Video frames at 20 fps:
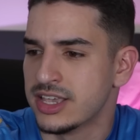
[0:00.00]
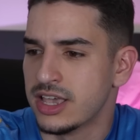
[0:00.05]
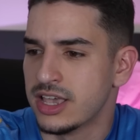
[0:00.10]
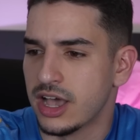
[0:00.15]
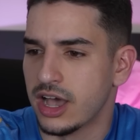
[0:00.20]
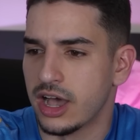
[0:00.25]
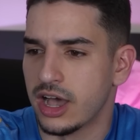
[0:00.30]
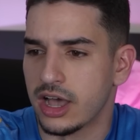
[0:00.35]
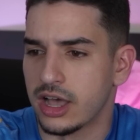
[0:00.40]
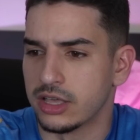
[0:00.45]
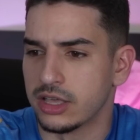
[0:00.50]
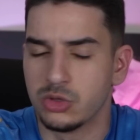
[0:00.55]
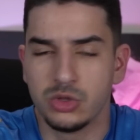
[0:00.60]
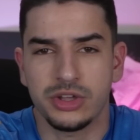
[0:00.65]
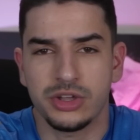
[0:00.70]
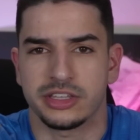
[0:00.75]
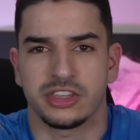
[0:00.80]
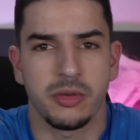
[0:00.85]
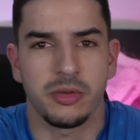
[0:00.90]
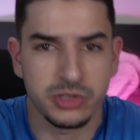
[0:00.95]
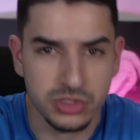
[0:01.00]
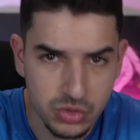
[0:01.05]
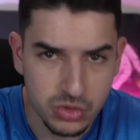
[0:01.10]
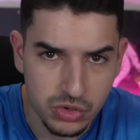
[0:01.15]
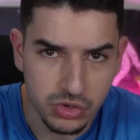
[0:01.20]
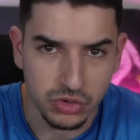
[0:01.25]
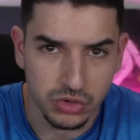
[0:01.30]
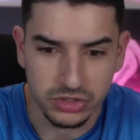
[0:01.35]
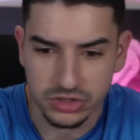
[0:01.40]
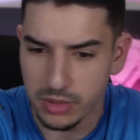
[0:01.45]
you look at Thomas
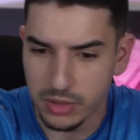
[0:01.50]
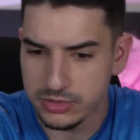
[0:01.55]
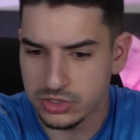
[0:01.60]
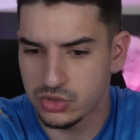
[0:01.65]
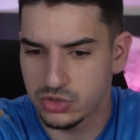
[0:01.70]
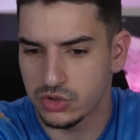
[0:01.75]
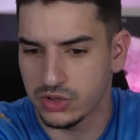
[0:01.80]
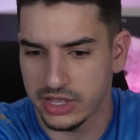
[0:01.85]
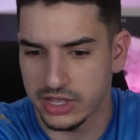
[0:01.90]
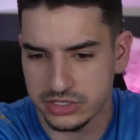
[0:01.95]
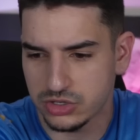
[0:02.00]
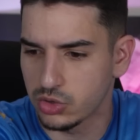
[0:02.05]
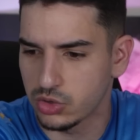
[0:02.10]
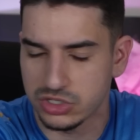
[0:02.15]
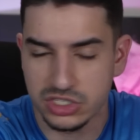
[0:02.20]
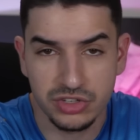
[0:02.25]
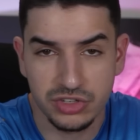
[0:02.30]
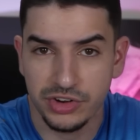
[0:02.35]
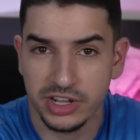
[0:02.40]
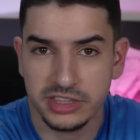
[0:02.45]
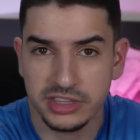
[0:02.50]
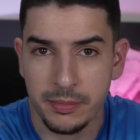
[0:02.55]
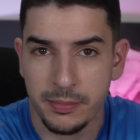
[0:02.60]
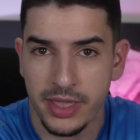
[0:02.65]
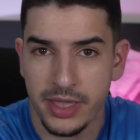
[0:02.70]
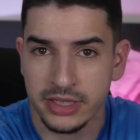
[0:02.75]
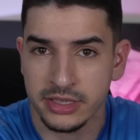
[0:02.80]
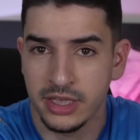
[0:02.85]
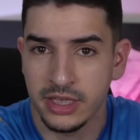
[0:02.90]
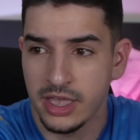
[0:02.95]
Tuchel. Thomas Tuchel has coached 3 at the back